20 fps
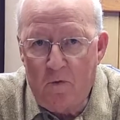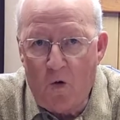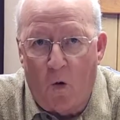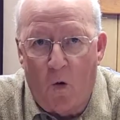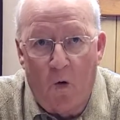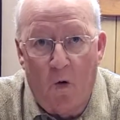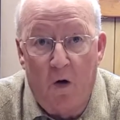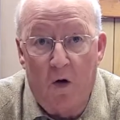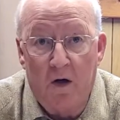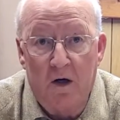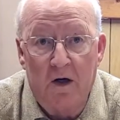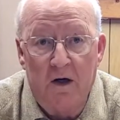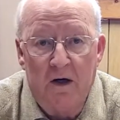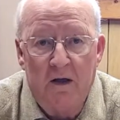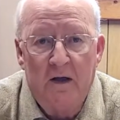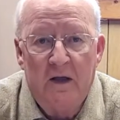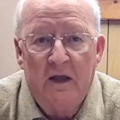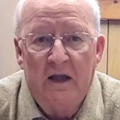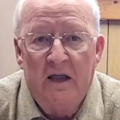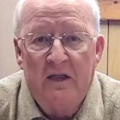or
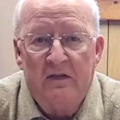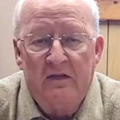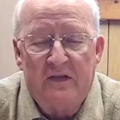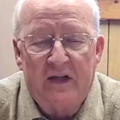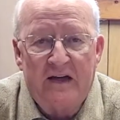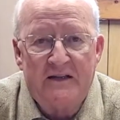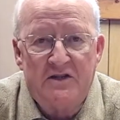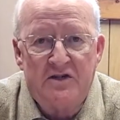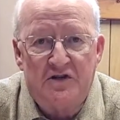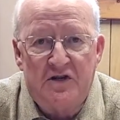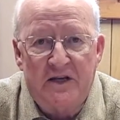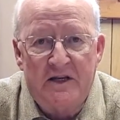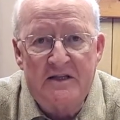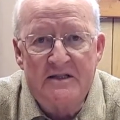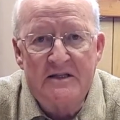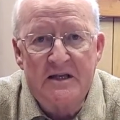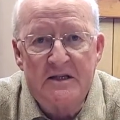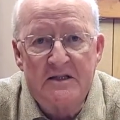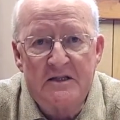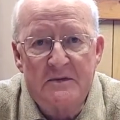that
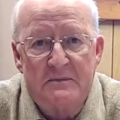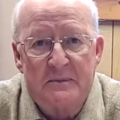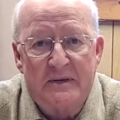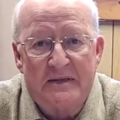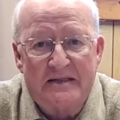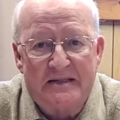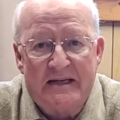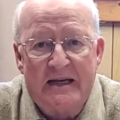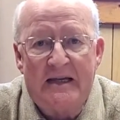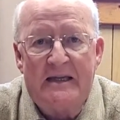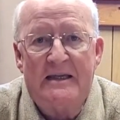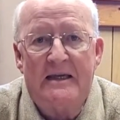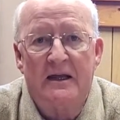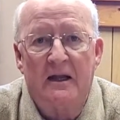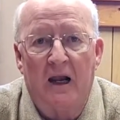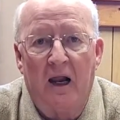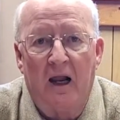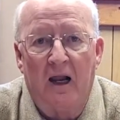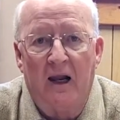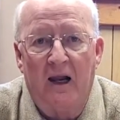Jesus
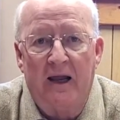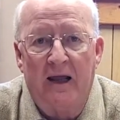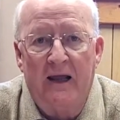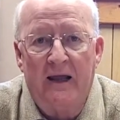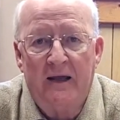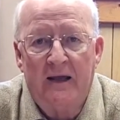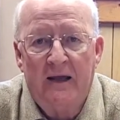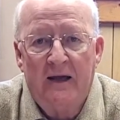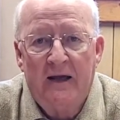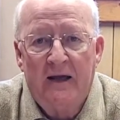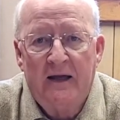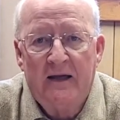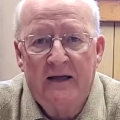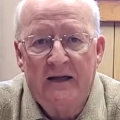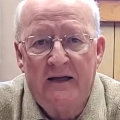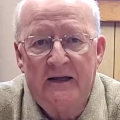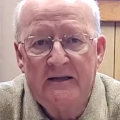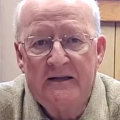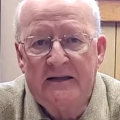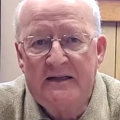particularly
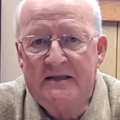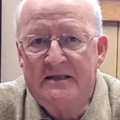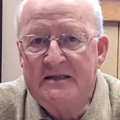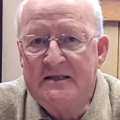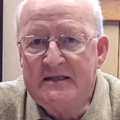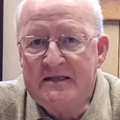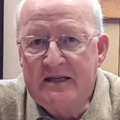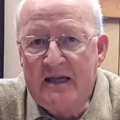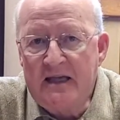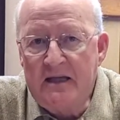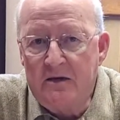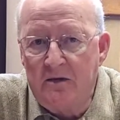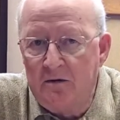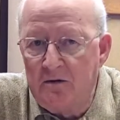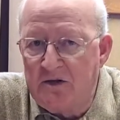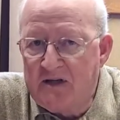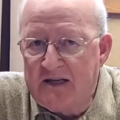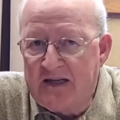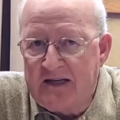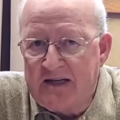
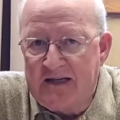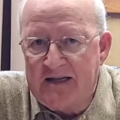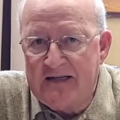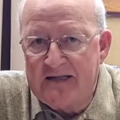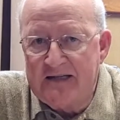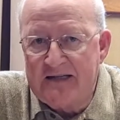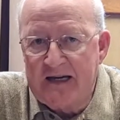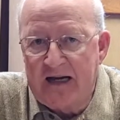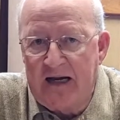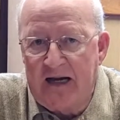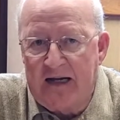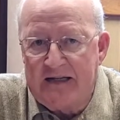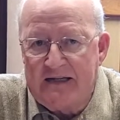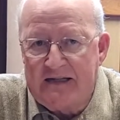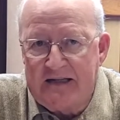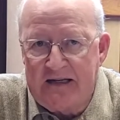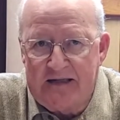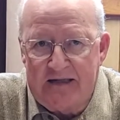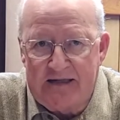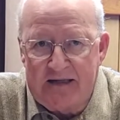concealed his
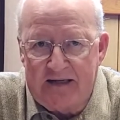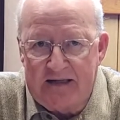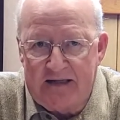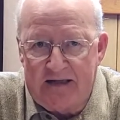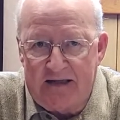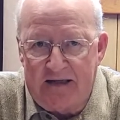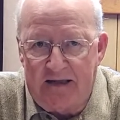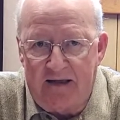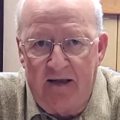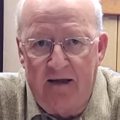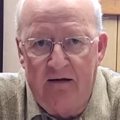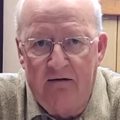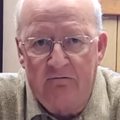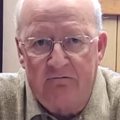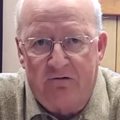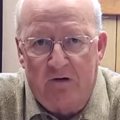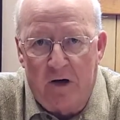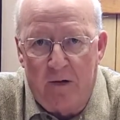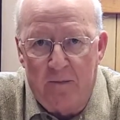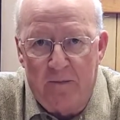identity
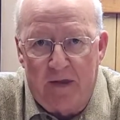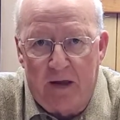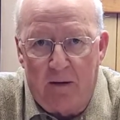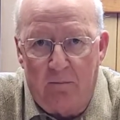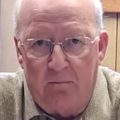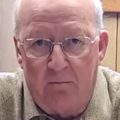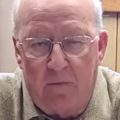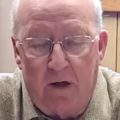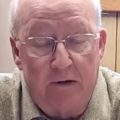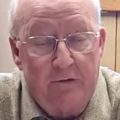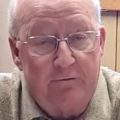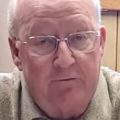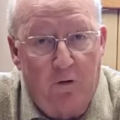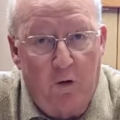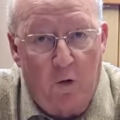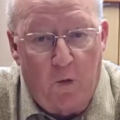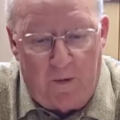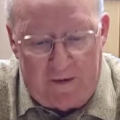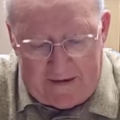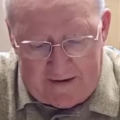from them. But
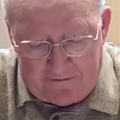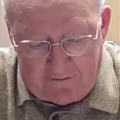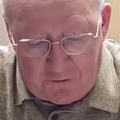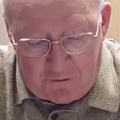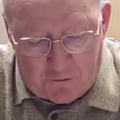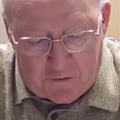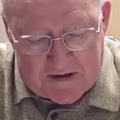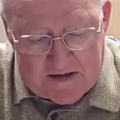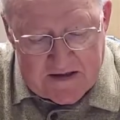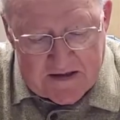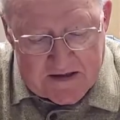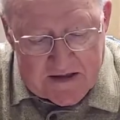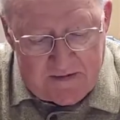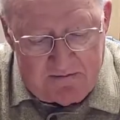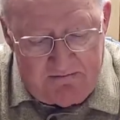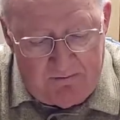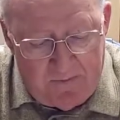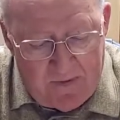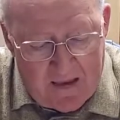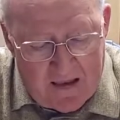for whatever
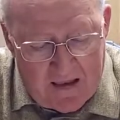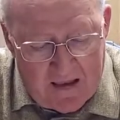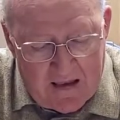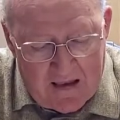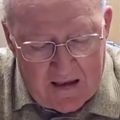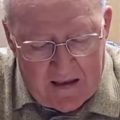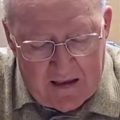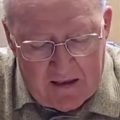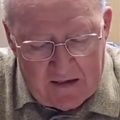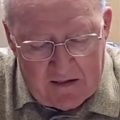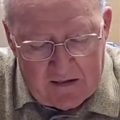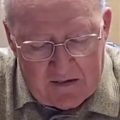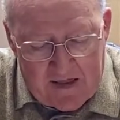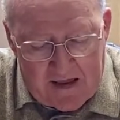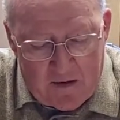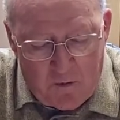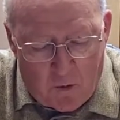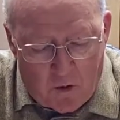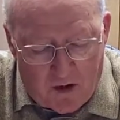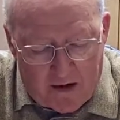reason,
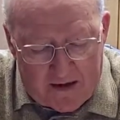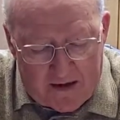they were